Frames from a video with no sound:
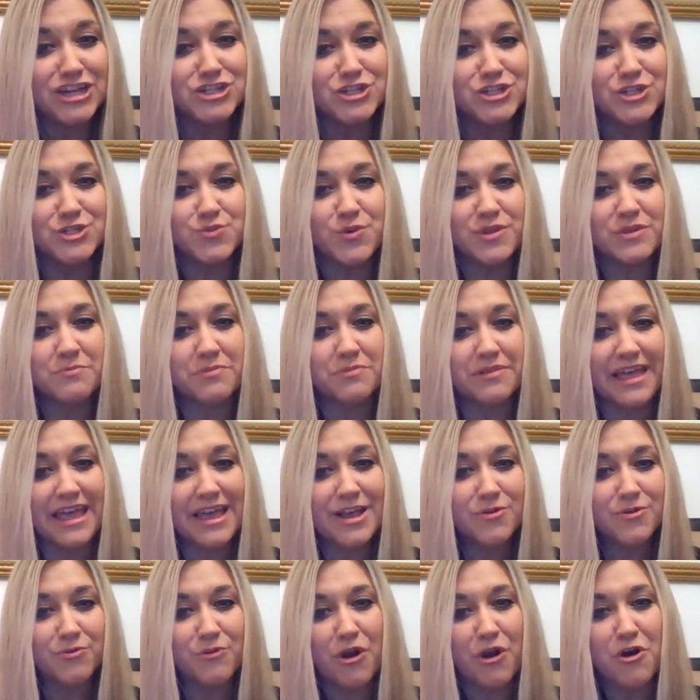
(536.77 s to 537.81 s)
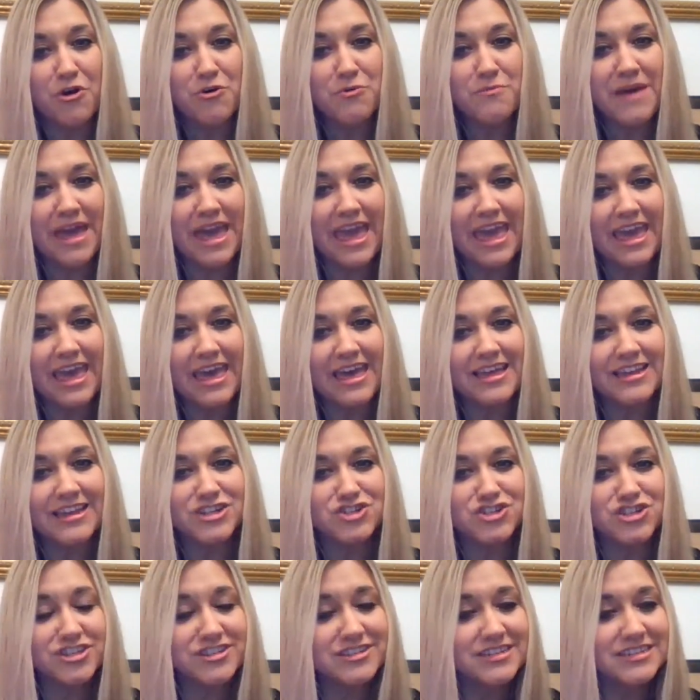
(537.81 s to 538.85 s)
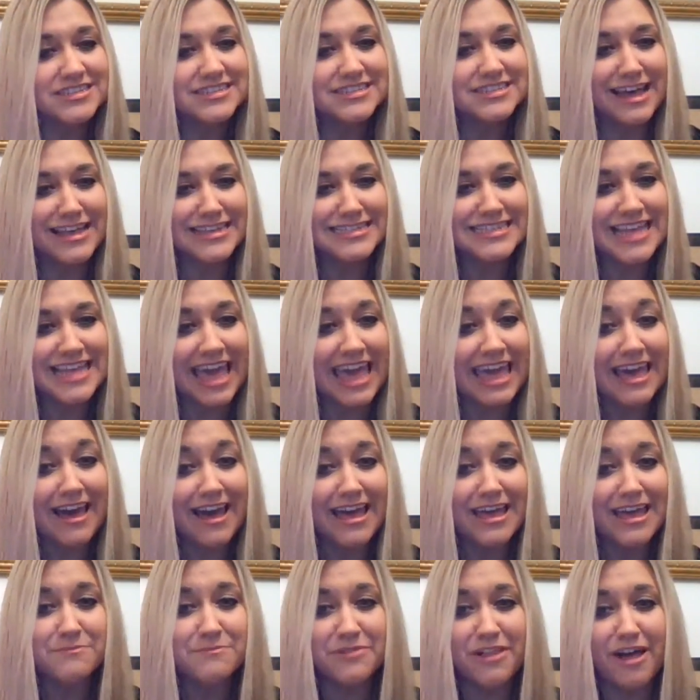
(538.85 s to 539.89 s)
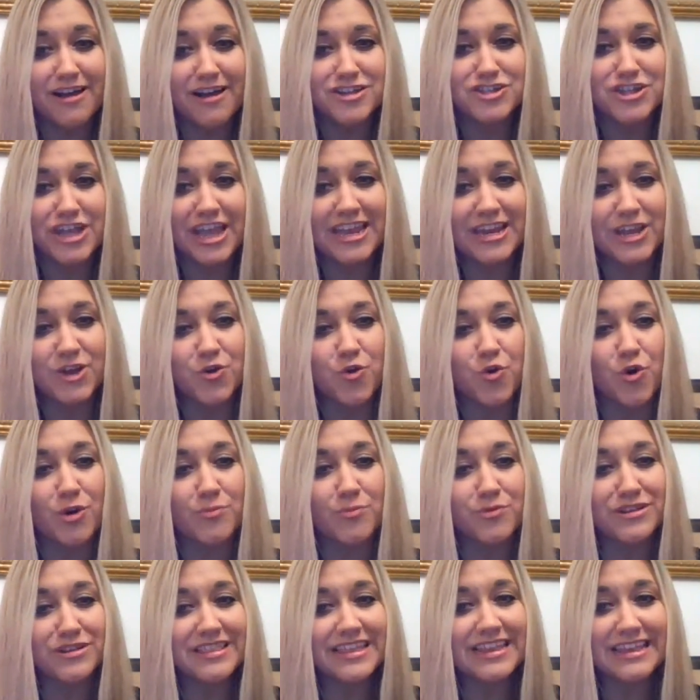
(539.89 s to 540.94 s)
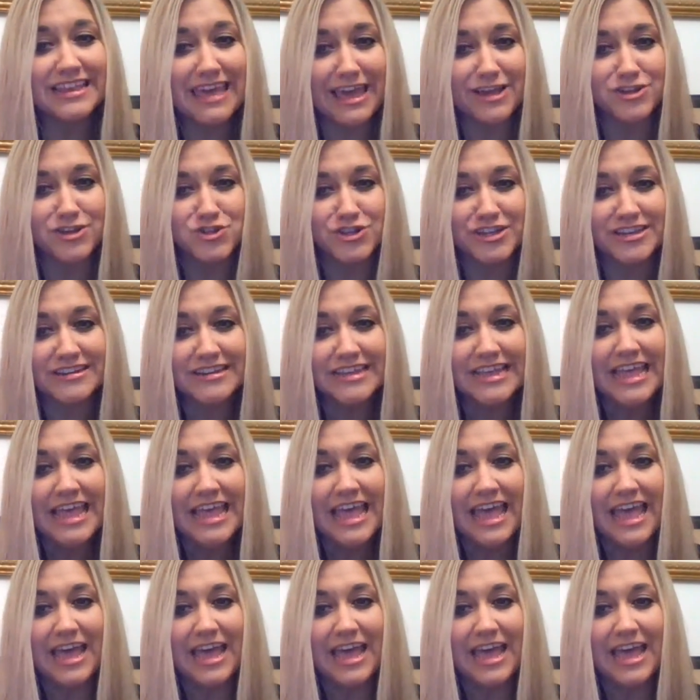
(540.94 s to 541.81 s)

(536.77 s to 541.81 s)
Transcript: She's with Blank Rome, and she'll discuss AI and blockchain in corporate litigation